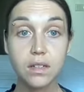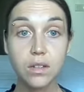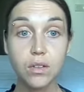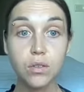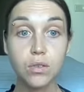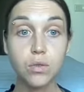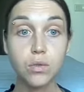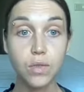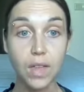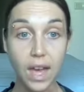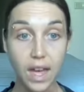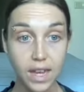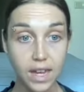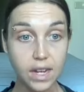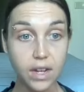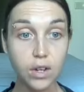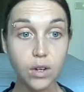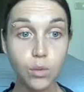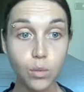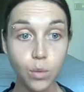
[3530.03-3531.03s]
through that
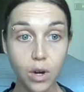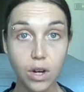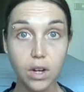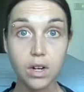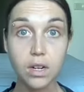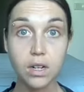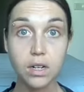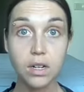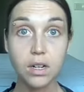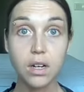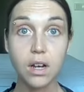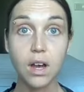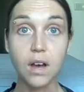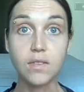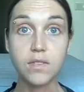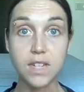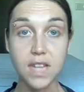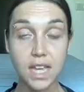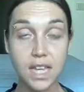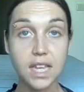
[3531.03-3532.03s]
inner work
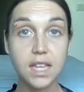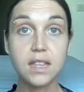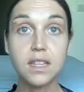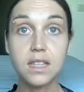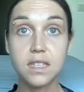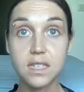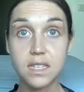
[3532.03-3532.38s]
of taking these